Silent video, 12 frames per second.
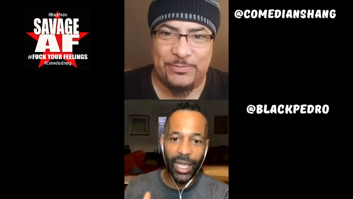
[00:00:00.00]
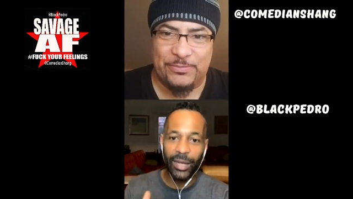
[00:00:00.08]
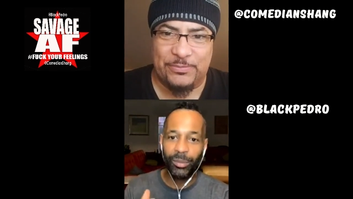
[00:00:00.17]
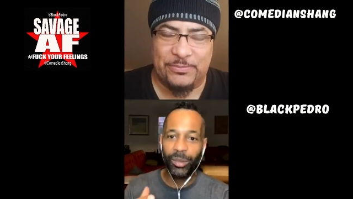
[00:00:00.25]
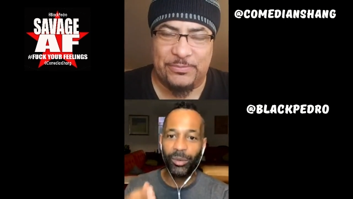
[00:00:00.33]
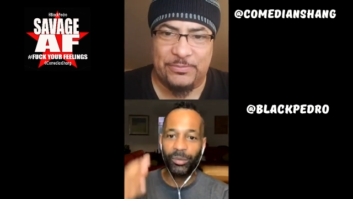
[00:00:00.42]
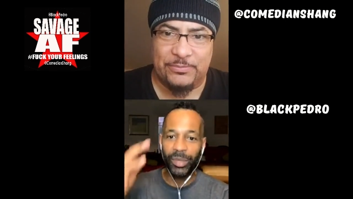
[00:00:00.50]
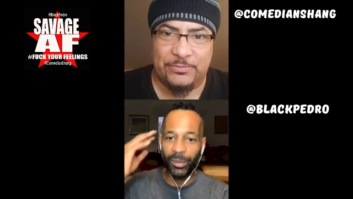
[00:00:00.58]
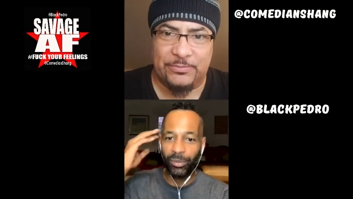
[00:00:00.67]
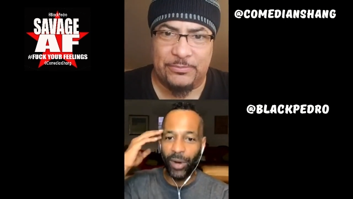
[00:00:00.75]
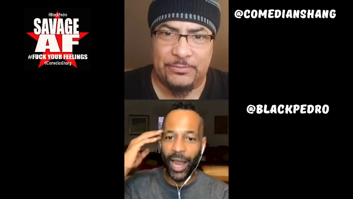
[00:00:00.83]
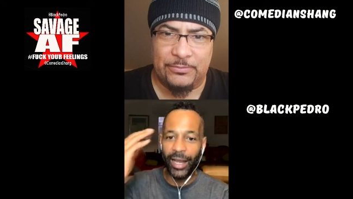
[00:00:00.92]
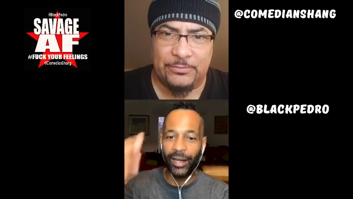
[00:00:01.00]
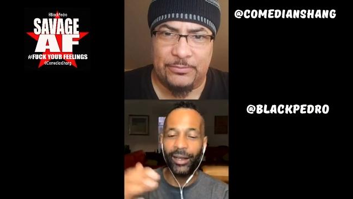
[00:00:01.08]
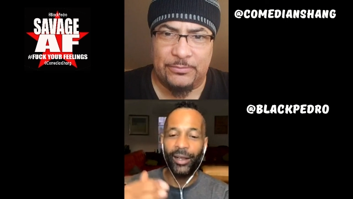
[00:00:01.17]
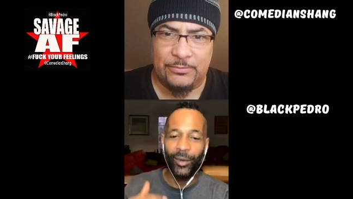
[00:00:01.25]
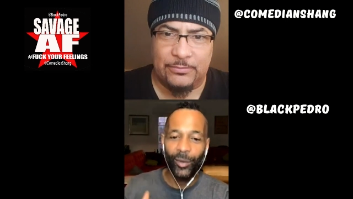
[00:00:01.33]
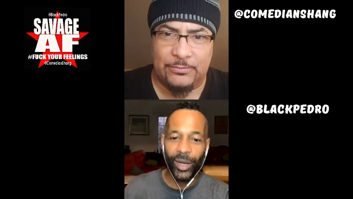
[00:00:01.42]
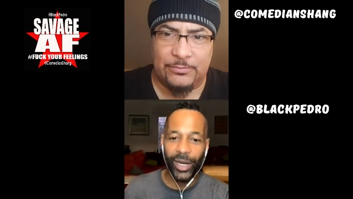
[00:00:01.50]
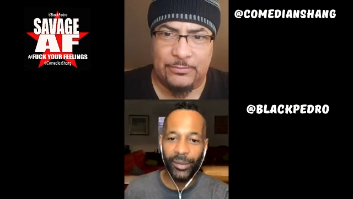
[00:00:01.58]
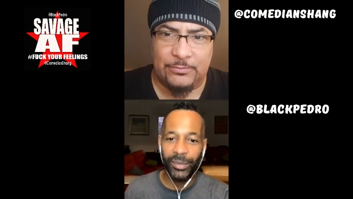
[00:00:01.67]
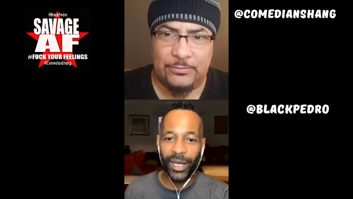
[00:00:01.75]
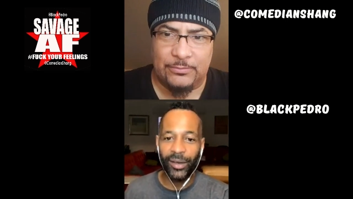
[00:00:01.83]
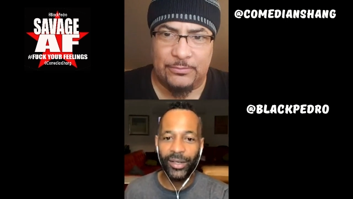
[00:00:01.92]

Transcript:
Speaker 1: of people. B. Pryor, what up, though?